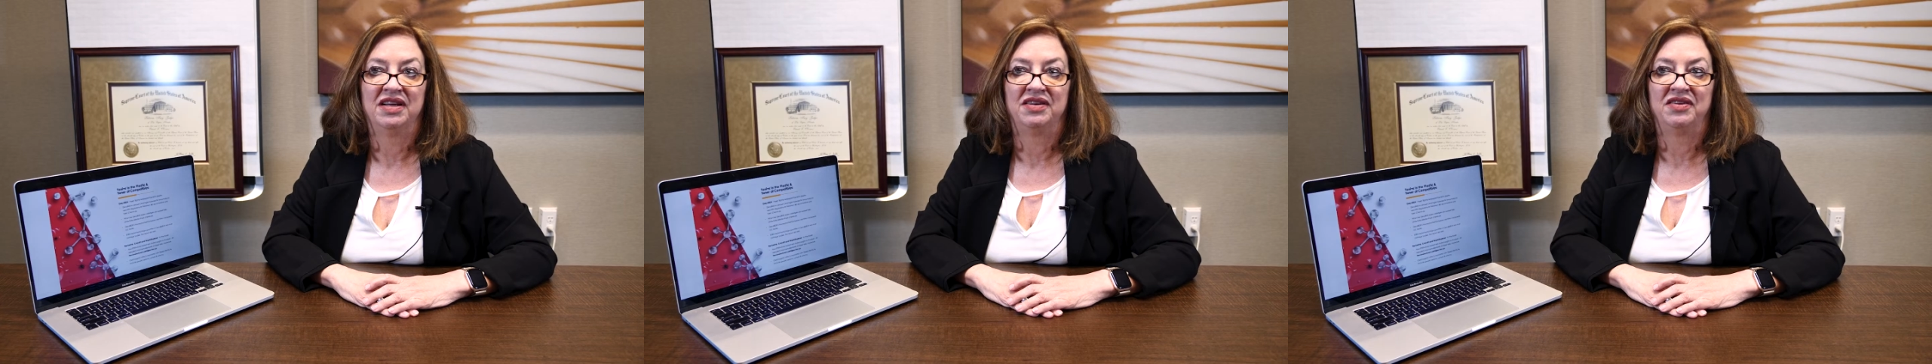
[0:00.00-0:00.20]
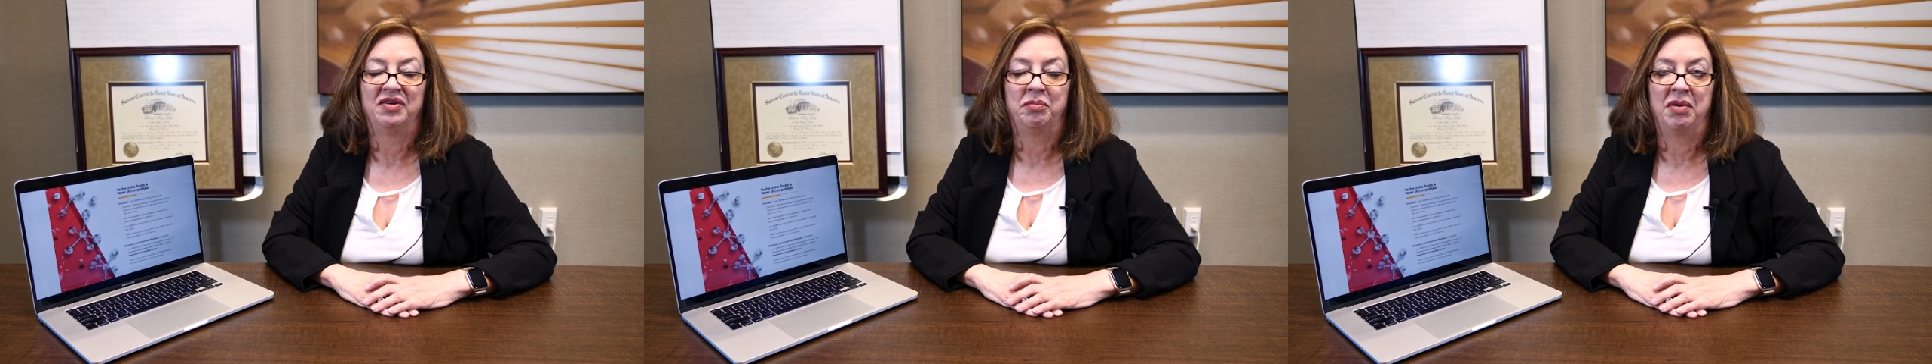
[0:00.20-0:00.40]

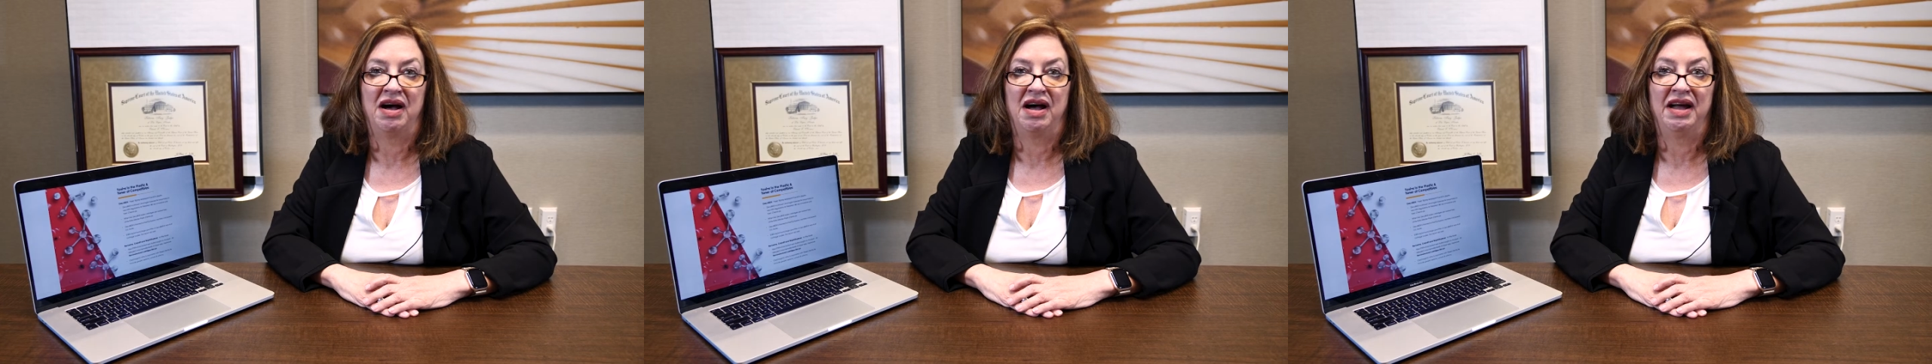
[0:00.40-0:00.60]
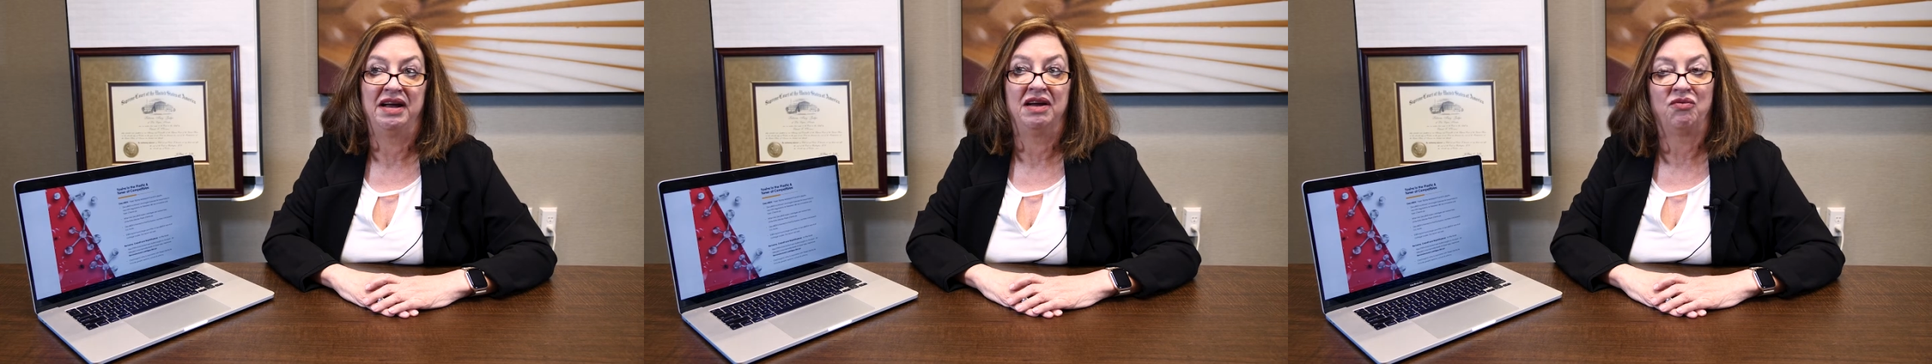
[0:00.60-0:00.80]
to
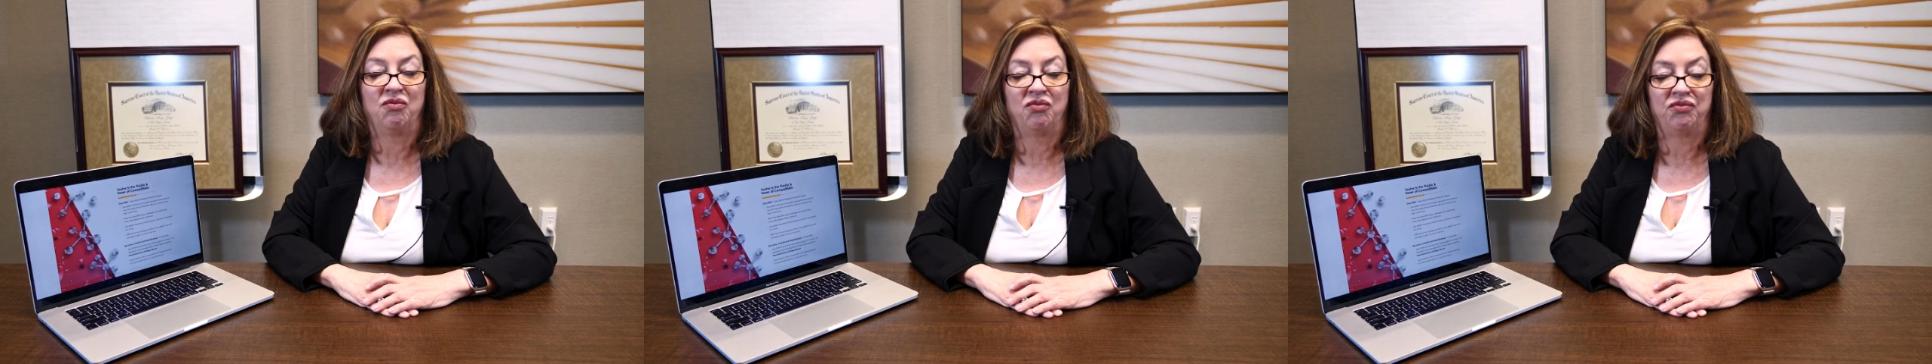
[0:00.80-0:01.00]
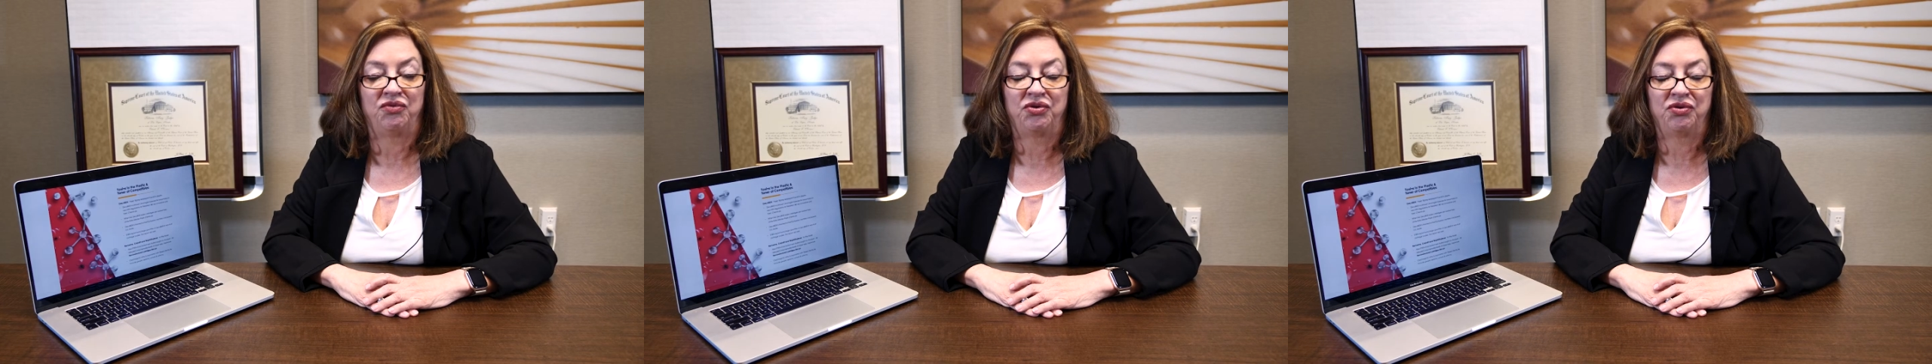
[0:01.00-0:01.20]
buy
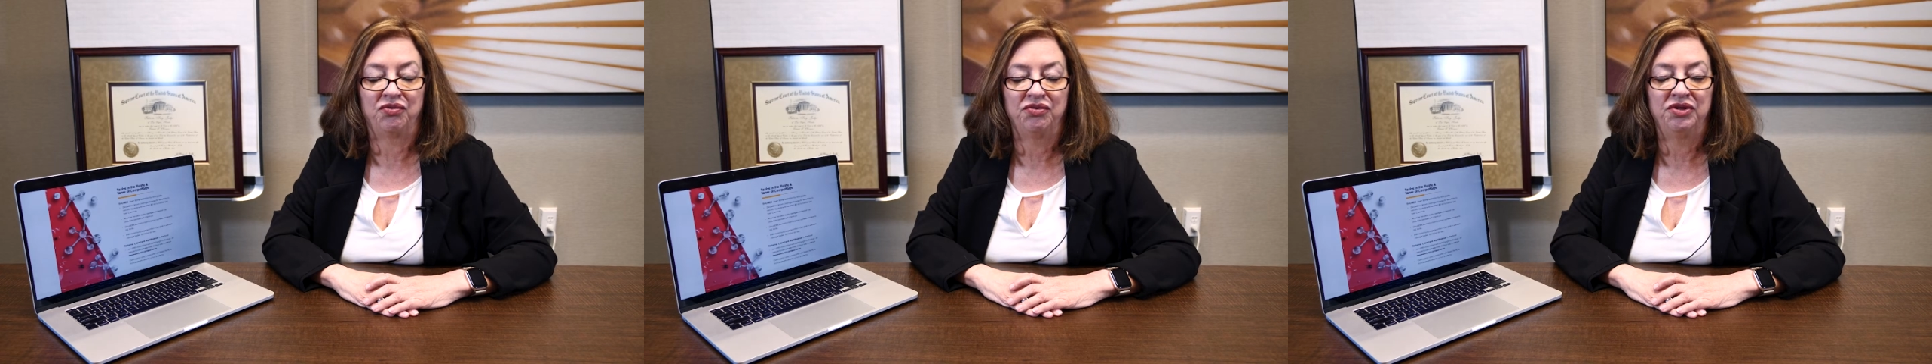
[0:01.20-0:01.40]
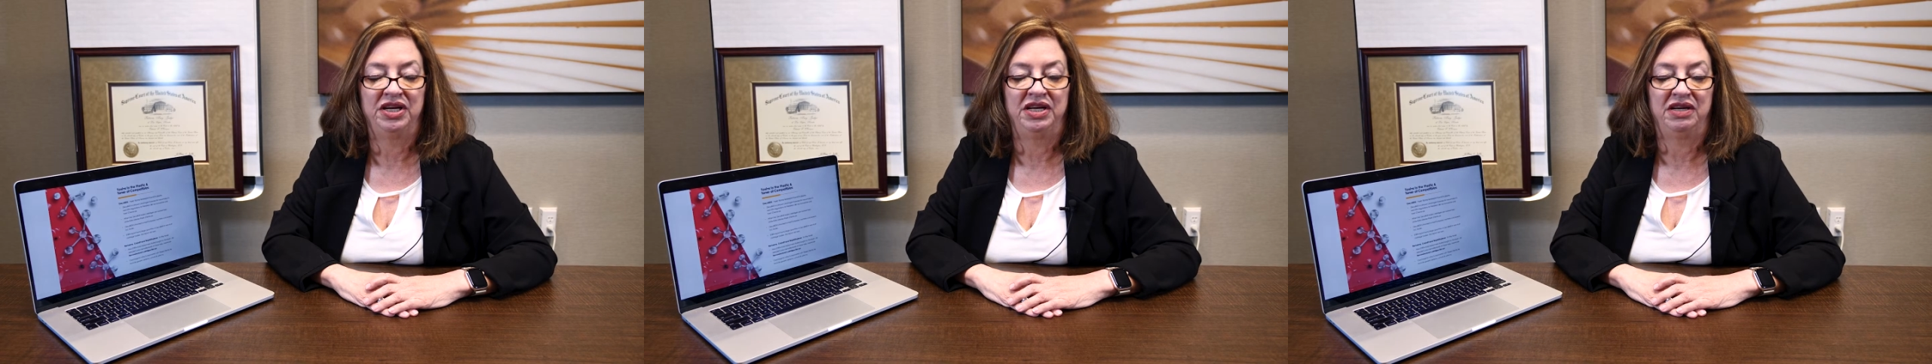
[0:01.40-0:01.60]

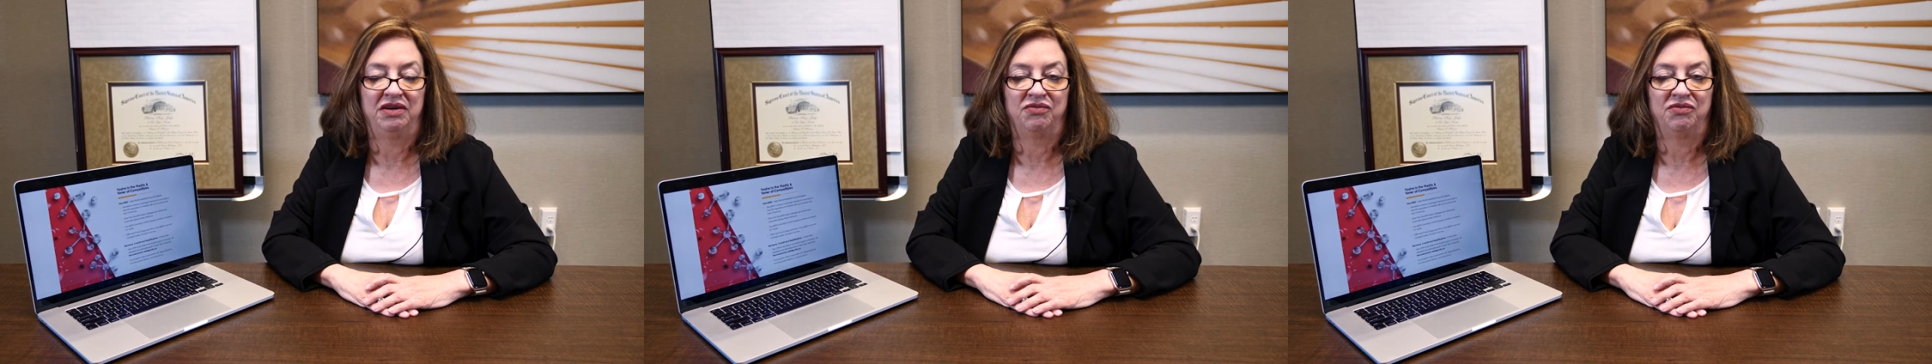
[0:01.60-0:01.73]
truly